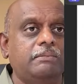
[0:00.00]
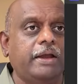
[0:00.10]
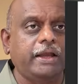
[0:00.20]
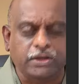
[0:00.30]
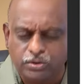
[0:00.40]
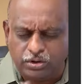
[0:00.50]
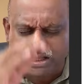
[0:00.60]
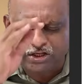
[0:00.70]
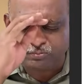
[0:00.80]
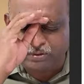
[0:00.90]
Acute
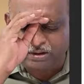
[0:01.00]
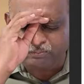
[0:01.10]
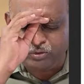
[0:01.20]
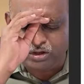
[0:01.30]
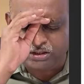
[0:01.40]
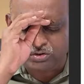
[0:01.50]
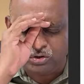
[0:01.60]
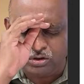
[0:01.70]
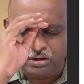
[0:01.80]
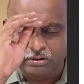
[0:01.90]
asthma bole
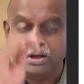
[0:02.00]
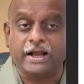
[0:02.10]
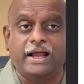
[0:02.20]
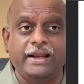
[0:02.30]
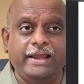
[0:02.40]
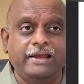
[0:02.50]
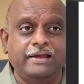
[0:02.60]
to khali